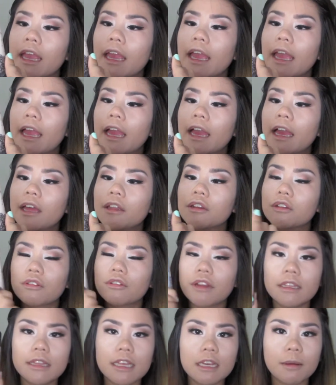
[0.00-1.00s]
And
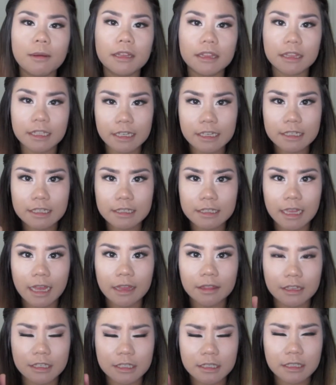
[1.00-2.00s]
great thing about this is
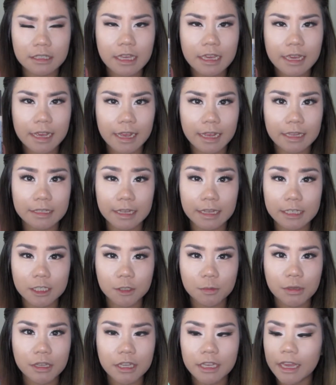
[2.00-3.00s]
that this thing has
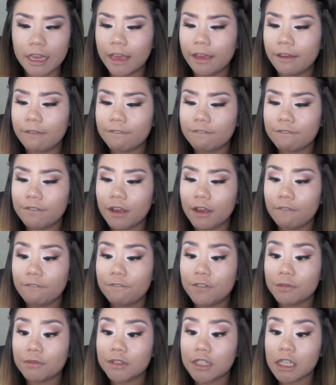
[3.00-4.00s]
SPF
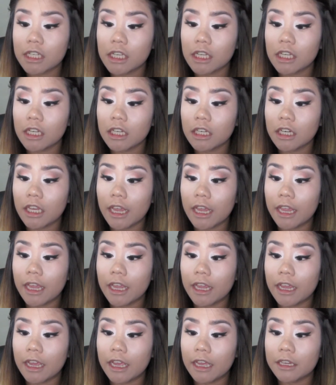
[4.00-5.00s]
15,
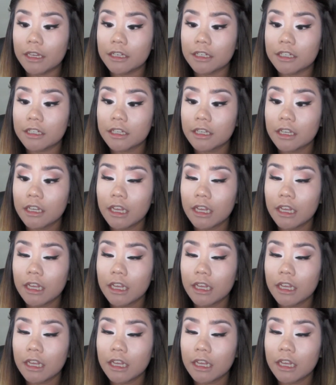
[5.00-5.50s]
and